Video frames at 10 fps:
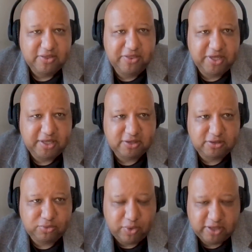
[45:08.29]
the
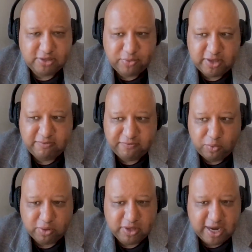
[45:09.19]

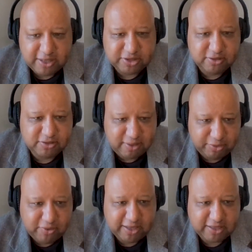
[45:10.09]
2024 National
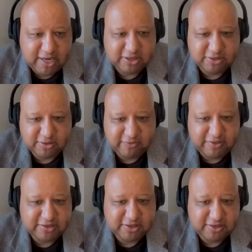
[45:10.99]
Democratic National
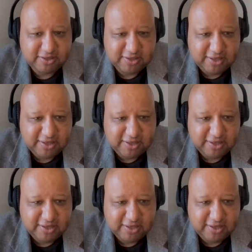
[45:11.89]
Convention.